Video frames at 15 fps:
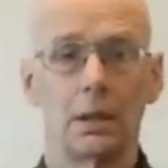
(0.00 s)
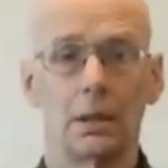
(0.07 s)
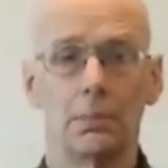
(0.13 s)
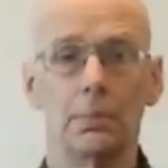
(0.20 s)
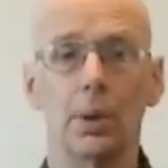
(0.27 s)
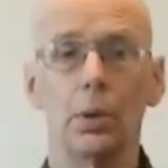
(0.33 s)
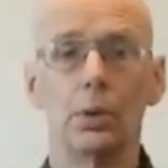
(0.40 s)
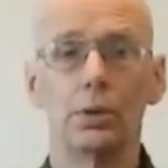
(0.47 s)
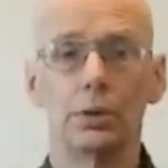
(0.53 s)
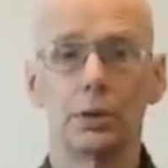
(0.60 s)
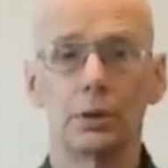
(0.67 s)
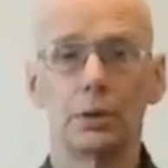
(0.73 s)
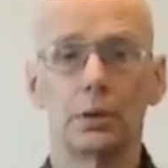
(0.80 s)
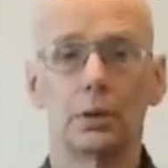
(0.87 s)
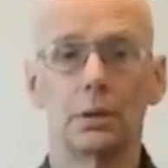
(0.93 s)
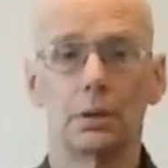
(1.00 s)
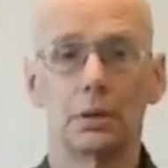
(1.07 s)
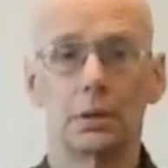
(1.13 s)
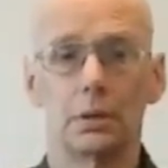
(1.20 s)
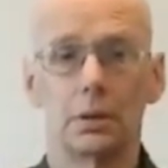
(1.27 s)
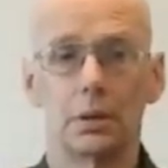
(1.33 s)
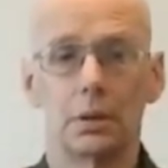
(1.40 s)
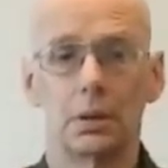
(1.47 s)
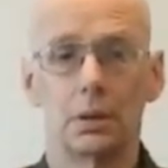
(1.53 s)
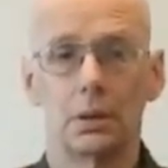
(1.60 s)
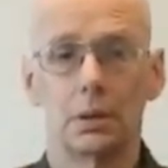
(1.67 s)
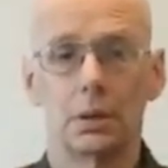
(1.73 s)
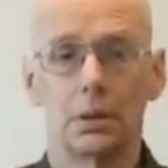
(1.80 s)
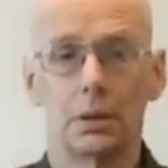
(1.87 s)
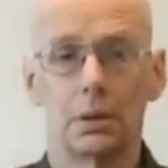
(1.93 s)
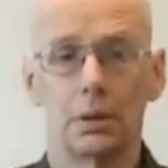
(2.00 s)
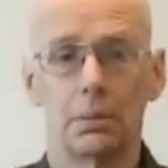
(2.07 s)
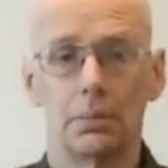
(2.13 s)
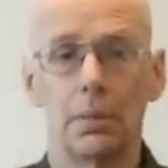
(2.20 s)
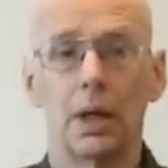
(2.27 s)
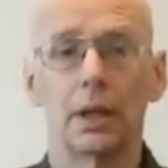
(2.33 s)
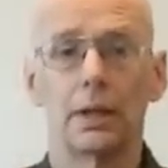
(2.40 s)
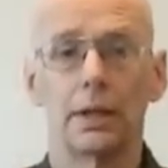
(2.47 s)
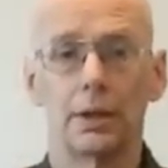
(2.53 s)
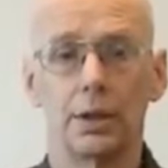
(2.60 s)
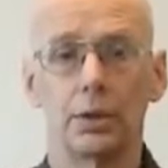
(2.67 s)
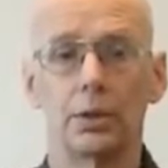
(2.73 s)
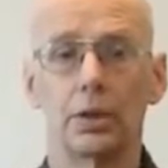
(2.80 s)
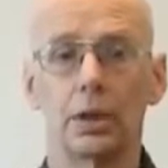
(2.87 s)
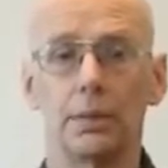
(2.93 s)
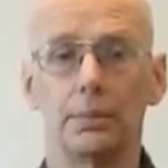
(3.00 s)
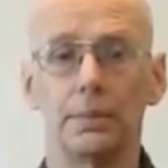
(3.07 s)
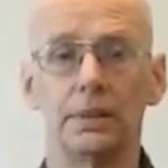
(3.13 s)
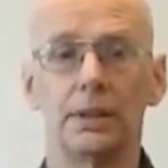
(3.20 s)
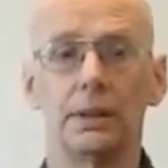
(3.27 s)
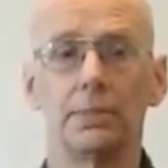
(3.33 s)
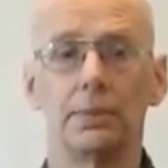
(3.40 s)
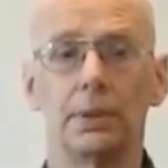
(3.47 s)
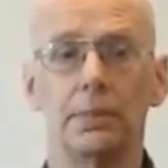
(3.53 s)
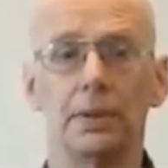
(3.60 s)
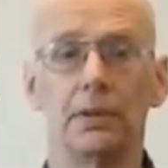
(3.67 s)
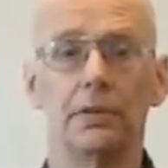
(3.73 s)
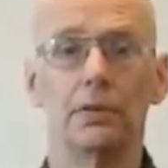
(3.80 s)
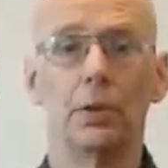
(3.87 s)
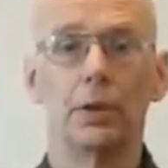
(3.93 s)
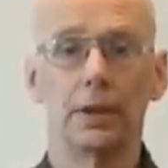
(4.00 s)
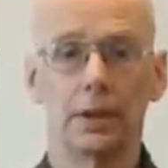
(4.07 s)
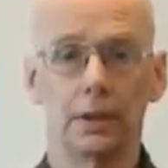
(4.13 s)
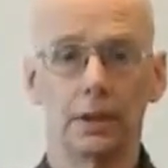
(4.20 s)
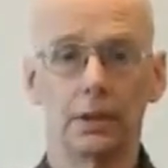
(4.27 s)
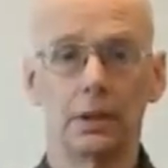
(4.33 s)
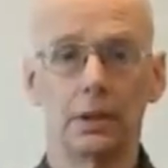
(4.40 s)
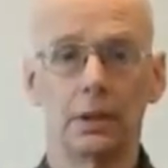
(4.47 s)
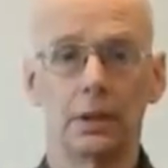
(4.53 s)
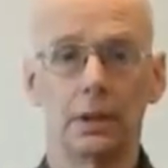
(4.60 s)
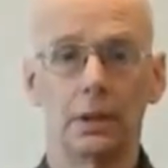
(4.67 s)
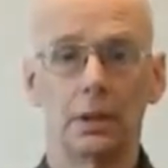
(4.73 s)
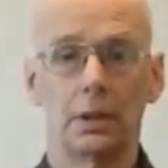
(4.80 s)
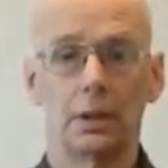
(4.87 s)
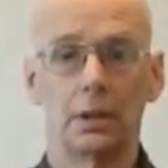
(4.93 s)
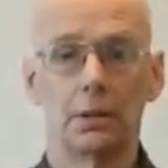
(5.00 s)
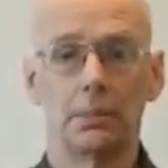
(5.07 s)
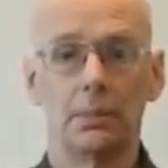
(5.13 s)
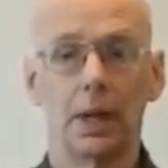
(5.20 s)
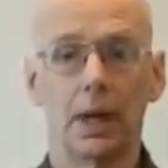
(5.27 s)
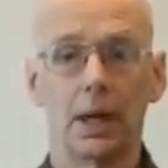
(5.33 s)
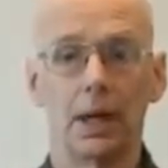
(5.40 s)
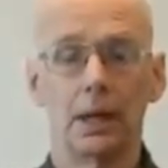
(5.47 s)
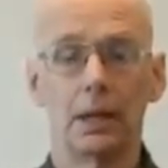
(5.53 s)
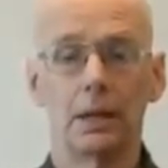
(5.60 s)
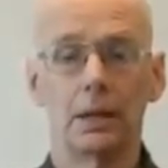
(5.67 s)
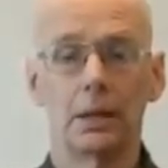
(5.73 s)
Most Makyo can simply be avoided by